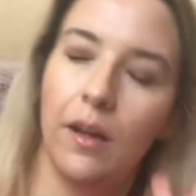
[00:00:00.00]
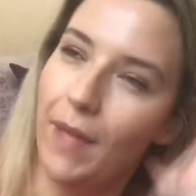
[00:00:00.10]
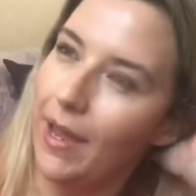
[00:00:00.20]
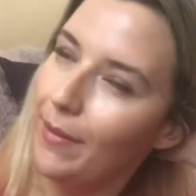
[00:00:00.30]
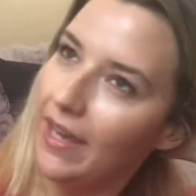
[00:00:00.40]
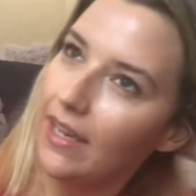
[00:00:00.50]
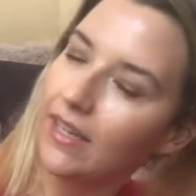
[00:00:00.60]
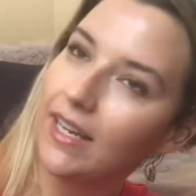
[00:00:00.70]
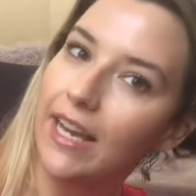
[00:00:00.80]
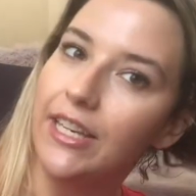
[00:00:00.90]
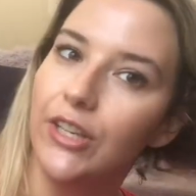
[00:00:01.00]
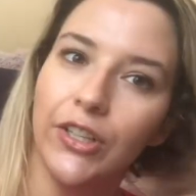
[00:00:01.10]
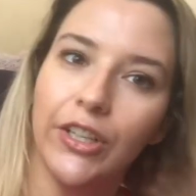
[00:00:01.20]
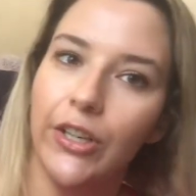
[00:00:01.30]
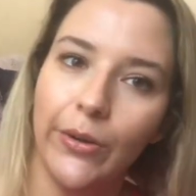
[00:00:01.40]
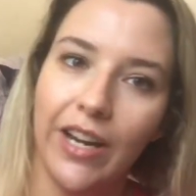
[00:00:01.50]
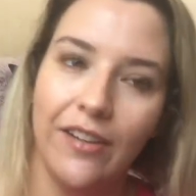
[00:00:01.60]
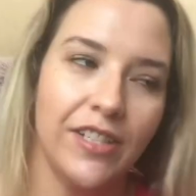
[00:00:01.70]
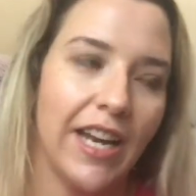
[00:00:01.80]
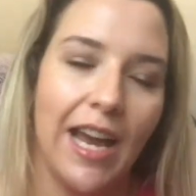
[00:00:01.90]
maybe a year ago, and
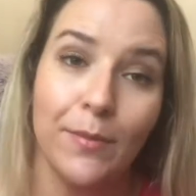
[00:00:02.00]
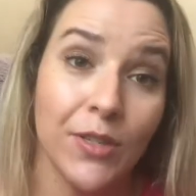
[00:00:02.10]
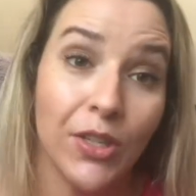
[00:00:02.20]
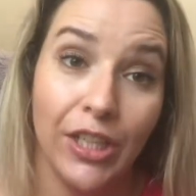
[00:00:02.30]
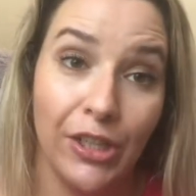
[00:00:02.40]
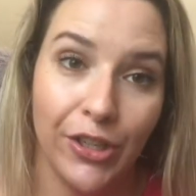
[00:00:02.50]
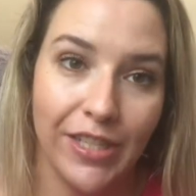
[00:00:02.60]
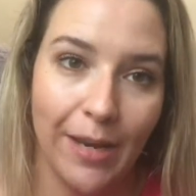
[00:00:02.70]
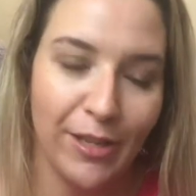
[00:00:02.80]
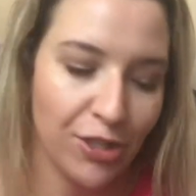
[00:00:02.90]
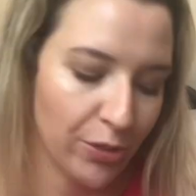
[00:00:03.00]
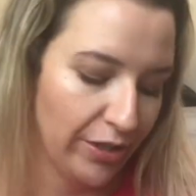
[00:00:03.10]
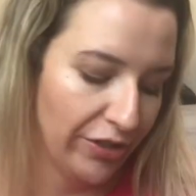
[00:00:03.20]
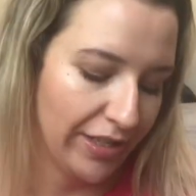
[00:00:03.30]
I've done absolutely no damage to it.